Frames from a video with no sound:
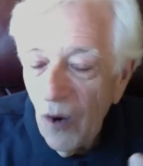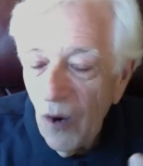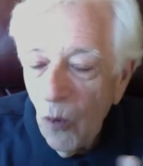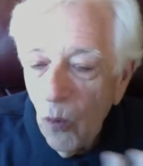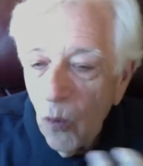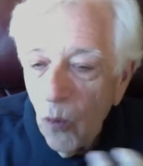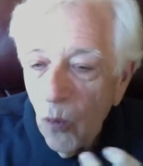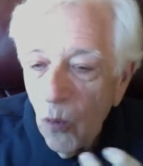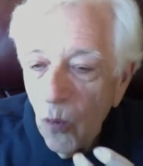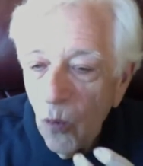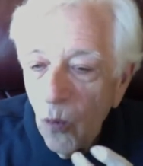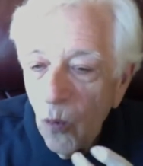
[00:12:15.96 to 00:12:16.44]

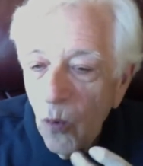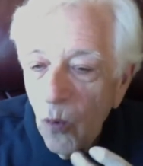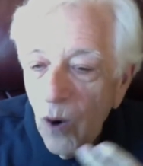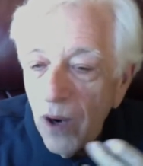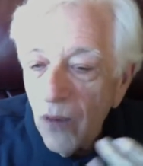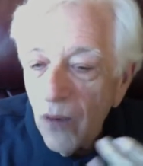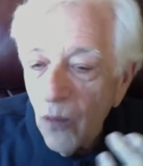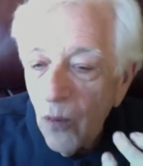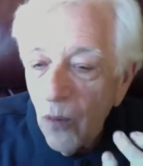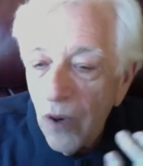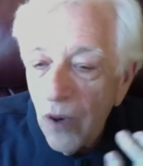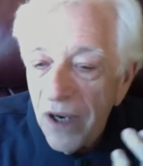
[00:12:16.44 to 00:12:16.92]

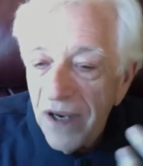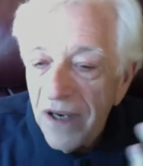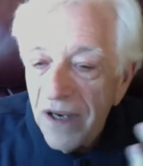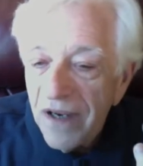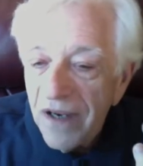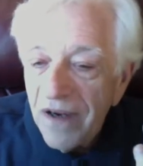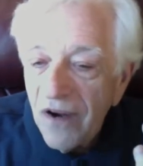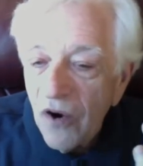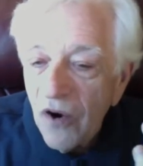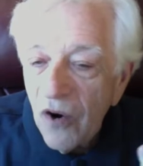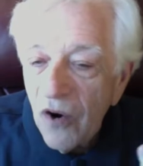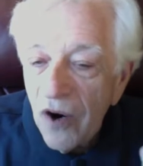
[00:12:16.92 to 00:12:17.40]
What
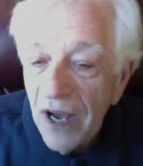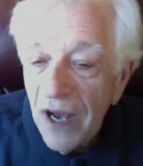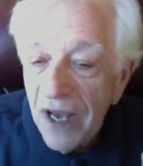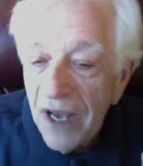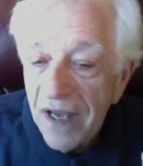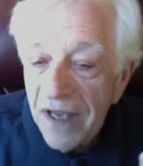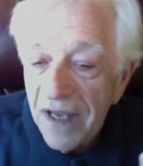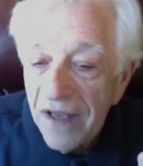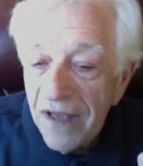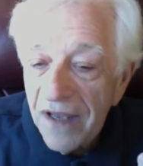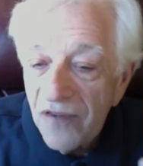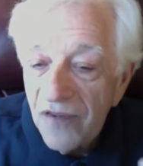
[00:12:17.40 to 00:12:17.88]
did korach
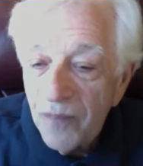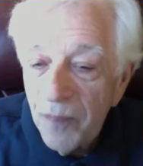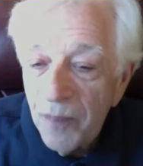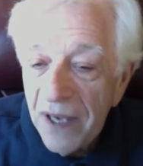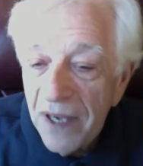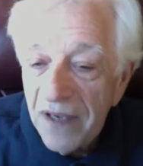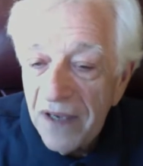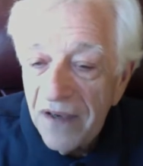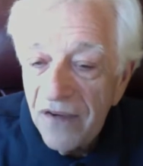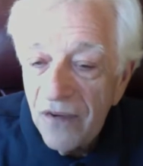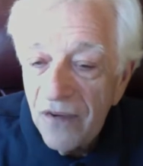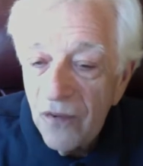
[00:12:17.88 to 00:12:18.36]

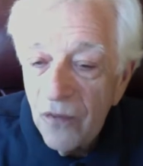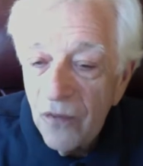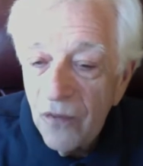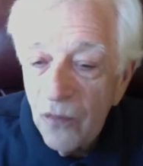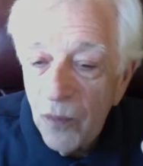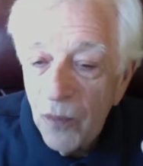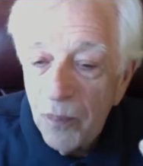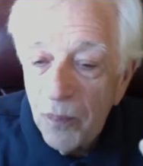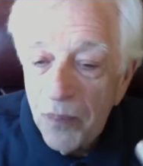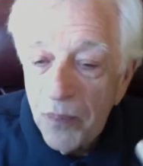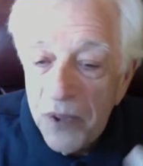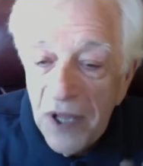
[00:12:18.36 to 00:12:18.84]
expect to
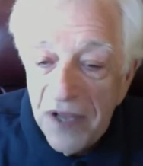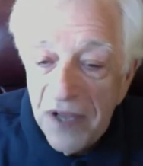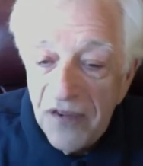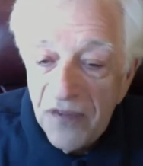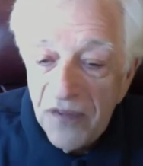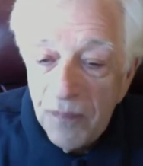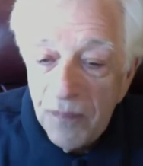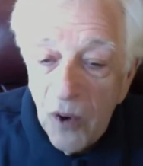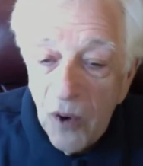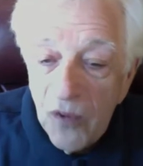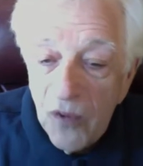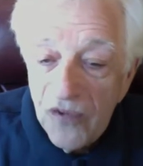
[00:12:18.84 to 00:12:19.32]
replace
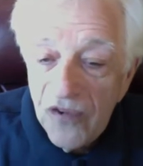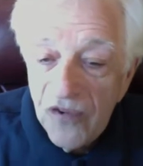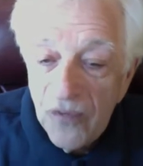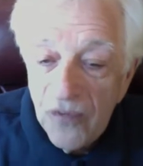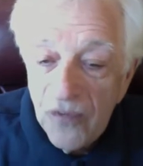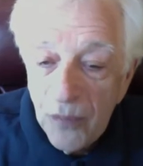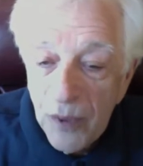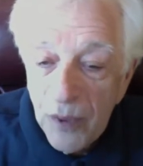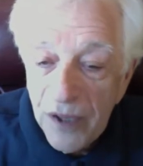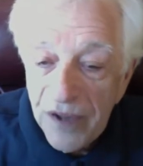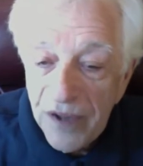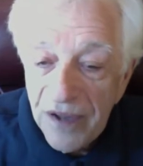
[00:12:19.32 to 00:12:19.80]
Moses
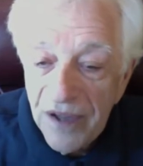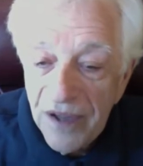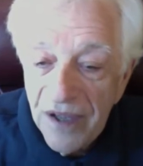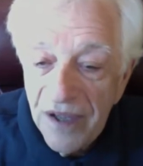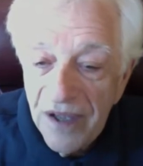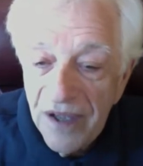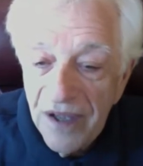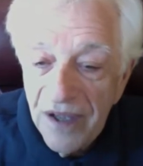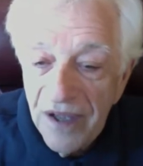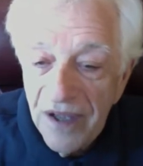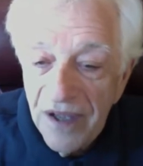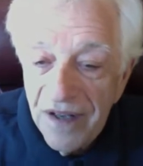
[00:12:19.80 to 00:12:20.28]
with?
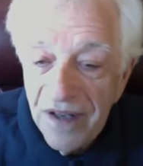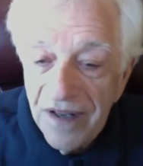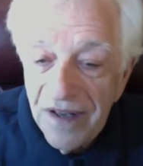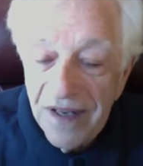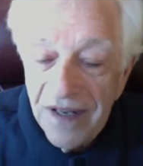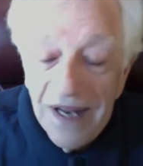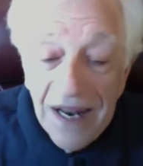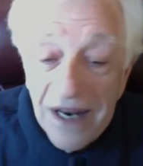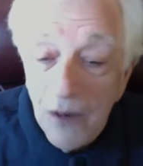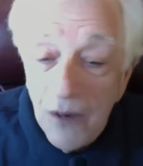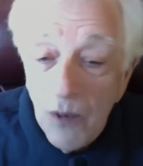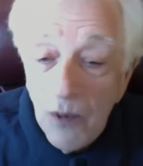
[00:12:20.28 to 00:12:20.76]
Did
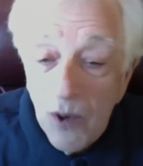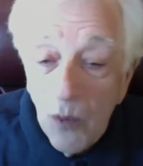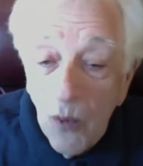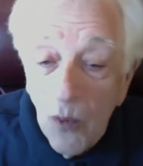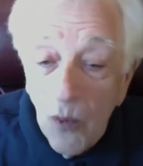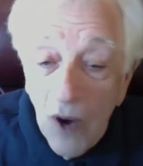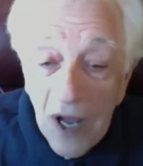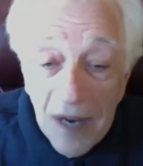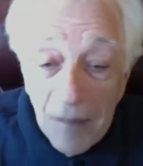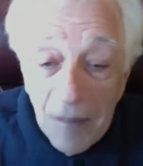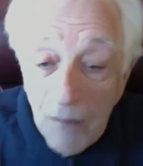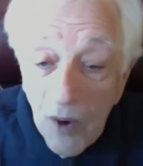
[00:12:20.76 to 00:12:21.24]
anyone
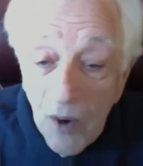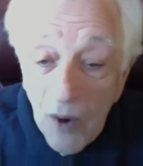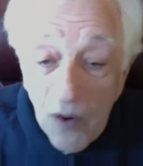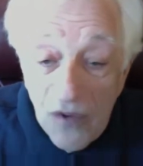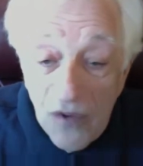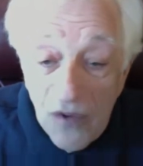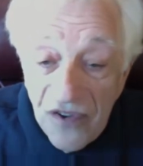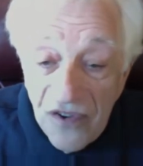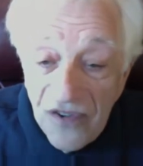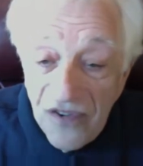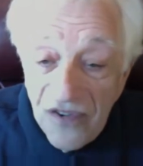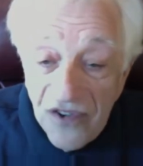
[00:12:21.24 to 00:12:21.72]
want
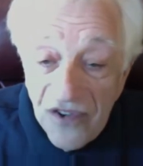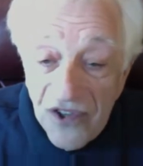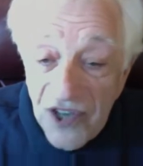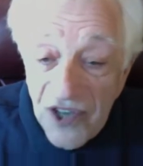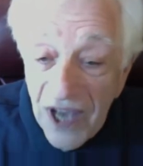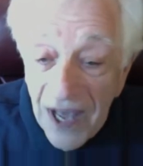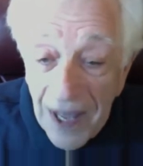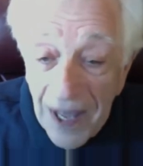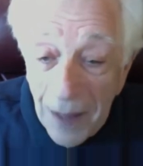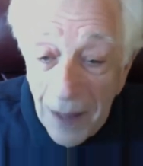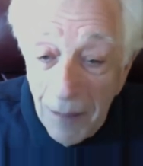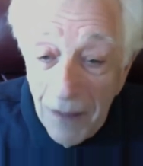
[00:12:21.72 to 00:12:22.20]
Moses'
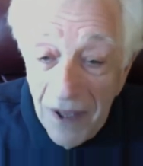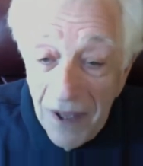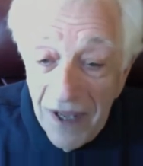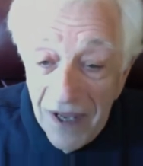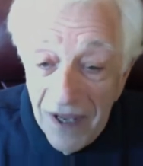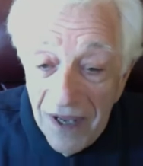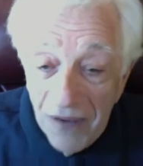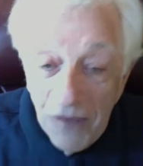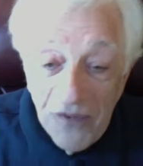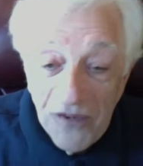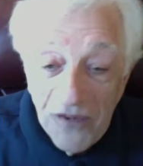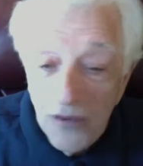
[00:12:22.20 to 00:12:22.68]
job?
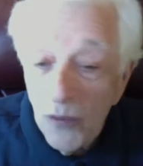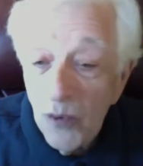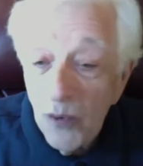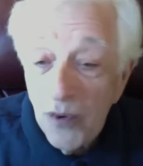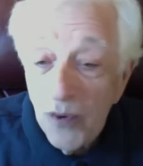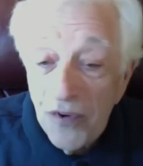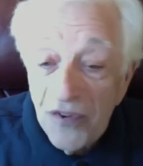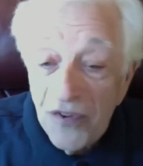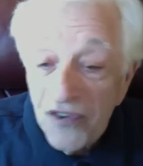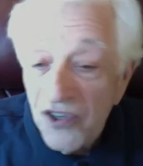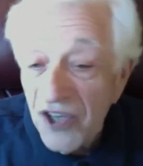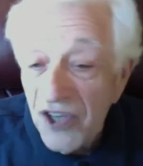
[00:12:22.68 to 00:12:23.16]
It was the
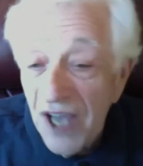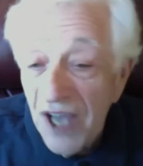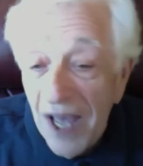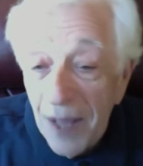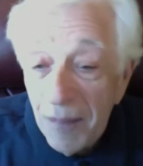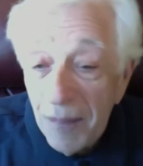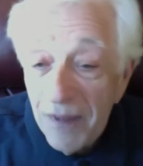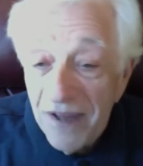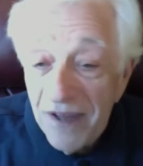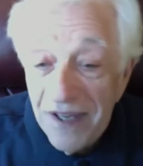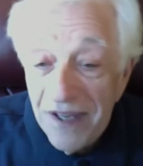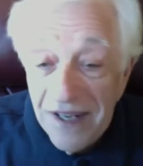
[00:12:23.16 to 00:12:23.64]
worst
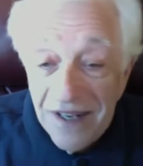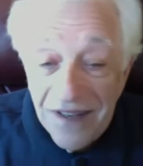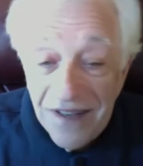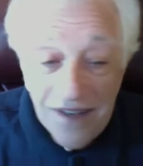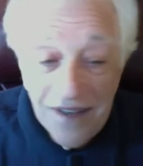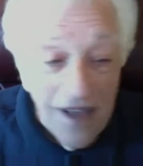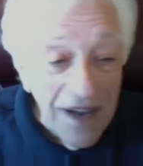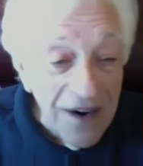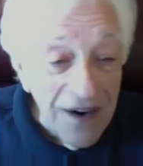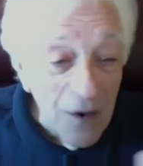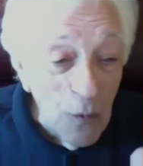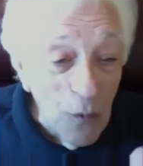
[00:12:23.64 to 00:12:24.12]
job in the
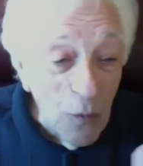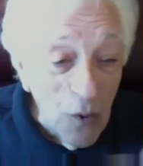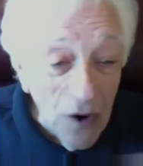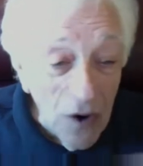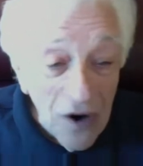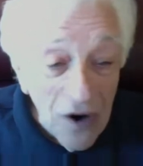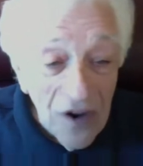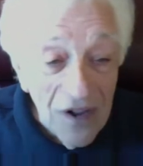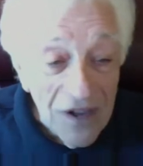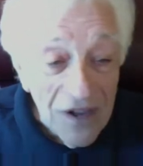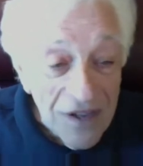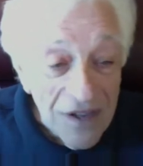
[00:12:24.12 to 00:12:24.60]
entire
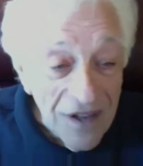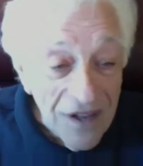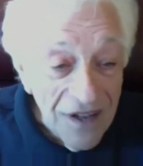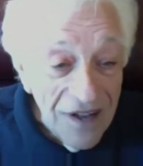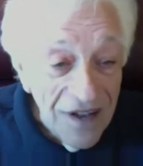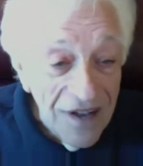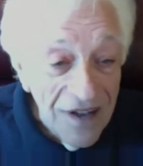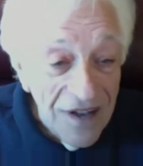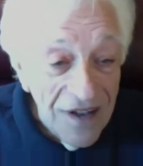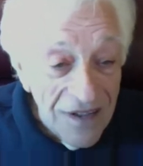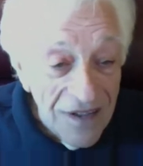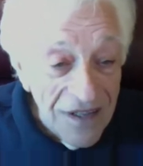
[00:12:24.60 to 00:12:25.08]
world,
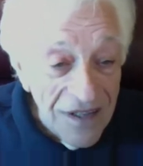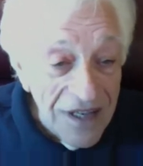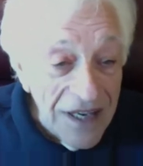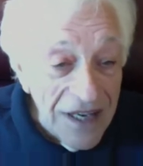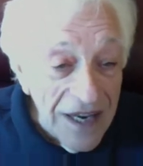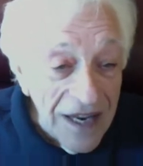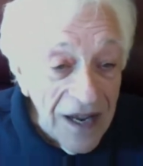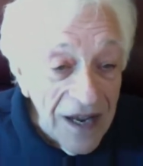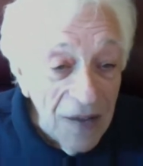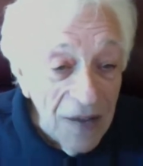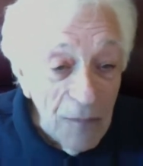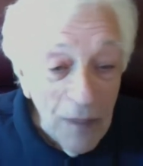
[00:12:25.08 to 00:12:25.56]

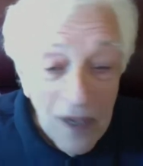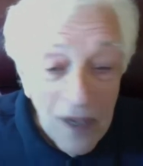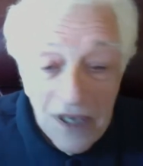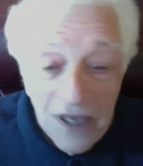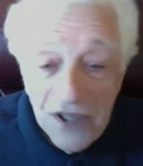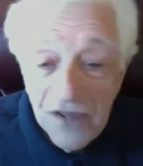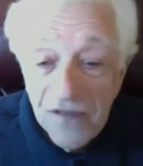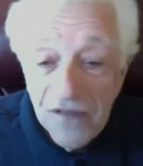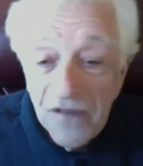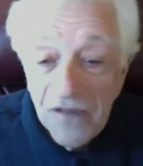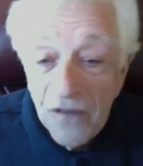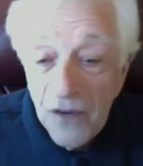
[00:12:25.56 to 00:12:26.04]
leading a bunch
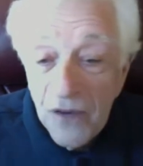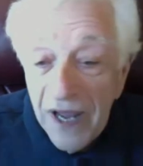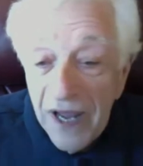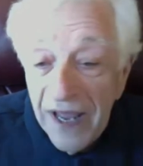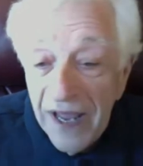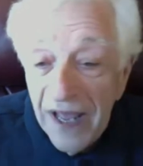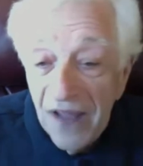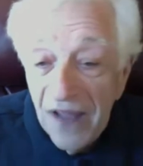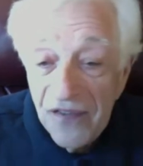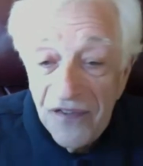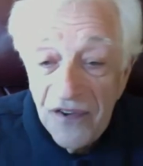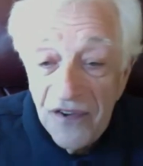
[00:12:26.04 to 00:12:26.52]
of
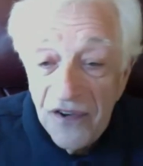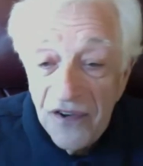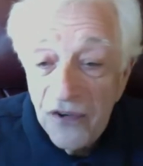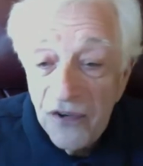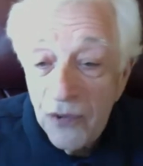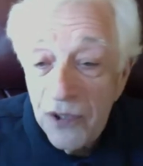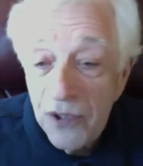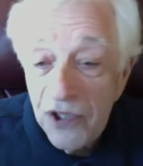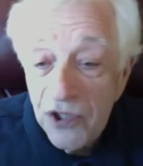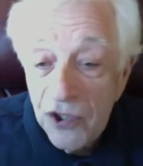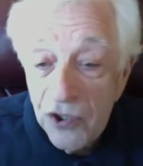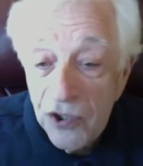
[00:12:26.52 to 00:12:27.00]

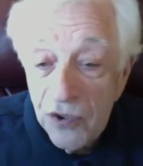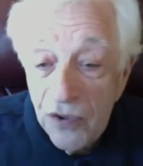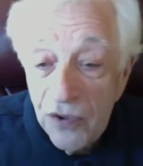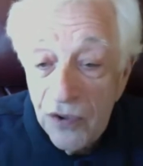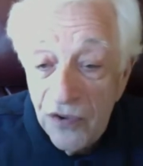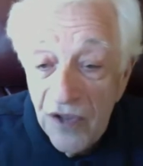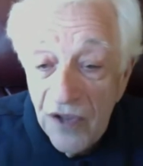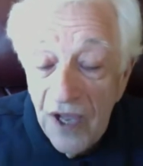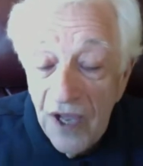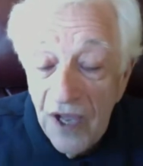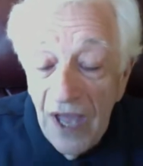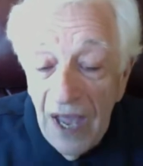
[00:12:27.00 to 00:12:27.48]
recalcitrant
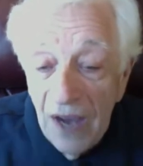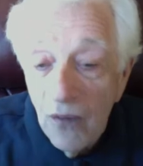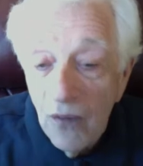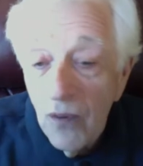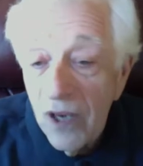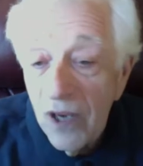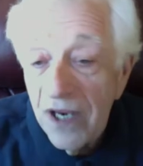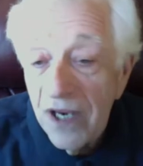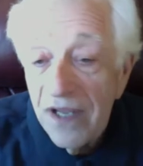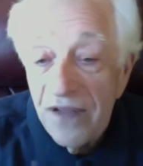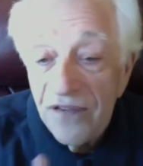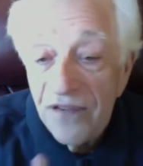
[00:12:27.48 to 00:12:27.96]
Jews. And
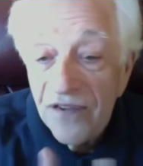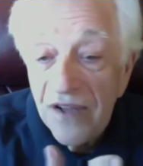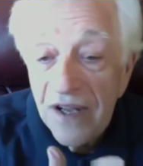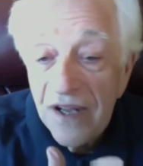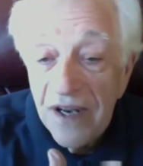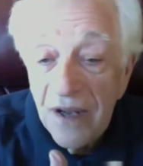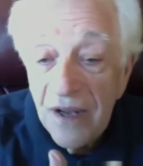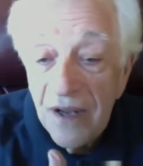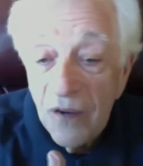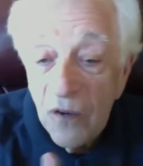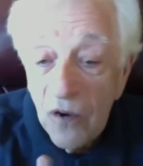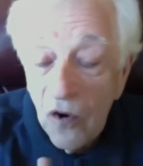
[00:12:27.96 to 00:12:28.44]
what
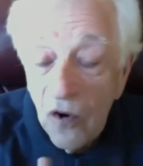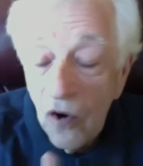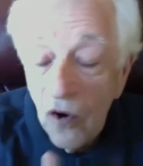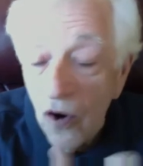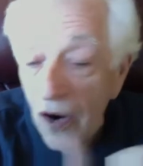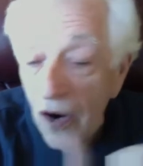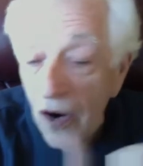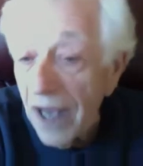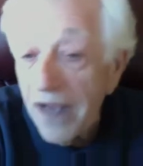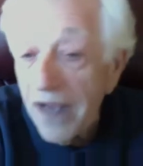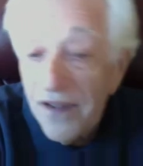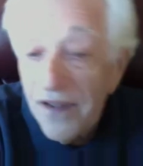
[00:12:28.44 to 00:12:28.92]

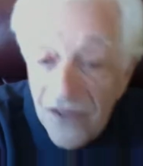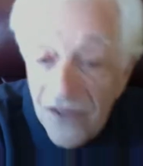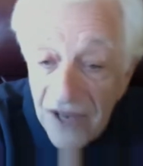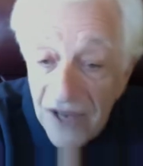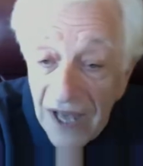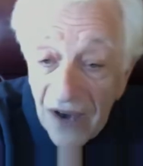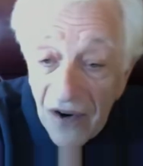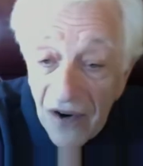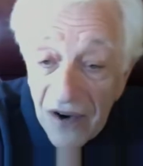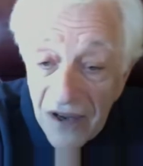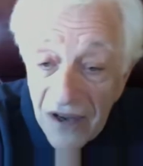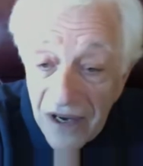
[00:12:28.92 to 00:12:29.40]
korach is
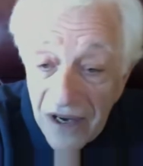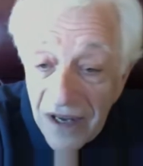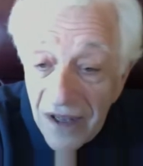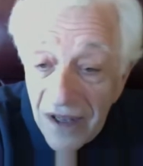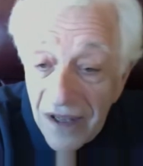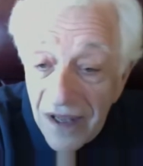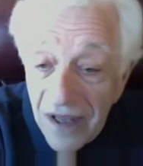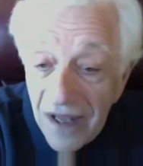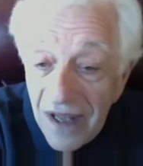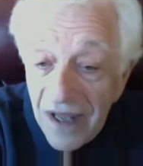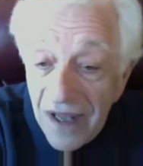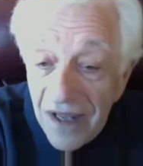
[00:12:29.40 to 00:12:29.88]
now
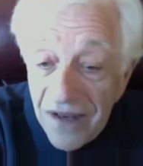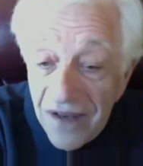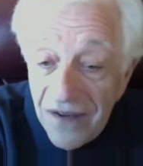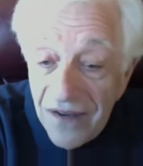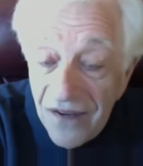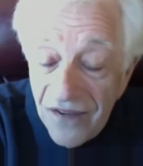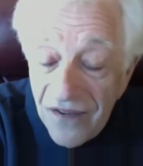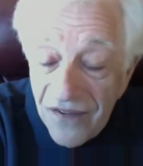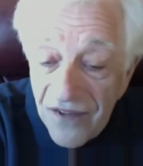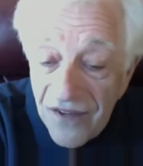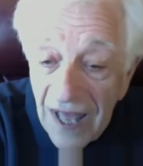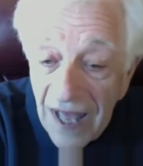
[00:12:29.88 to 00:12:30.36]
gonna
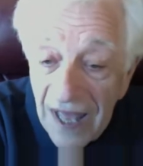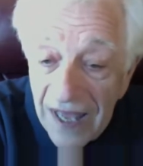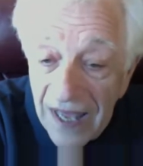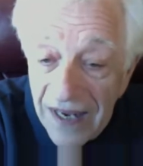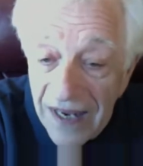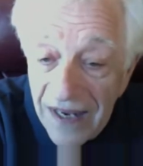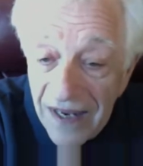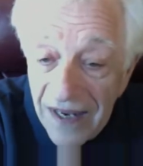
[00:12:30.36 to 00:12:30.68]
decide